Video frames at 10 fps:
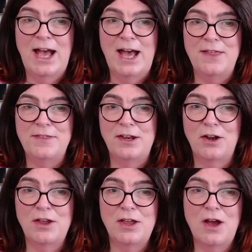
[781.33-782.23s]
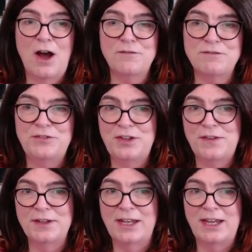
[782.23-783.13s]
And then after I've
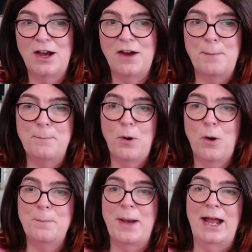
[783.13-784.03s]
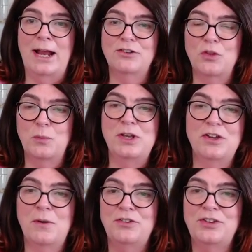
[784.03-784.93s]
sent the key, I then pop back to the
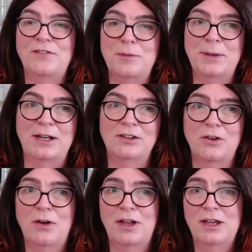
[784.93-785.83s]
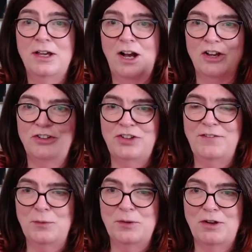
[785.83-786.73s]
window I saved at the beginning. So I
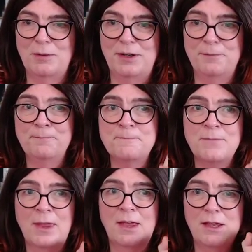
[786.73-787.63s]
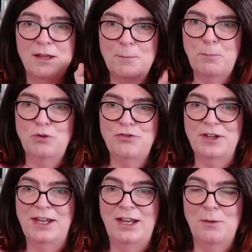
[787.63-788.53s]
save the window I'm in, push the
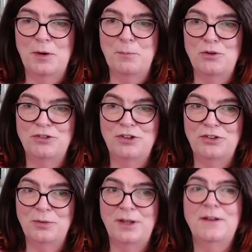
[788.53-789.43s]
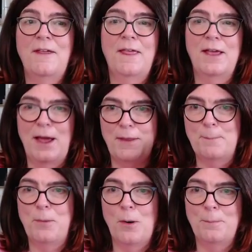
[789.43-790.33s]
key I want to push into it, and
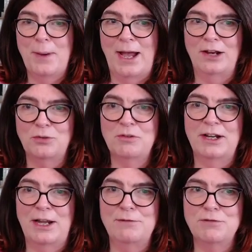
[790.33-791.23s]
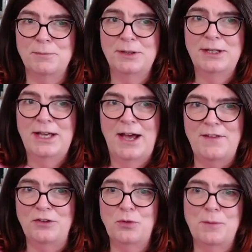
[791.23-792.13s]
then pop back to where I came from. And
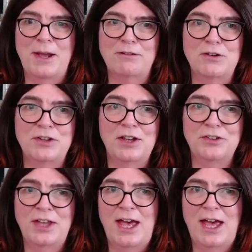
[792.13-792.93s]
that's what the macro does.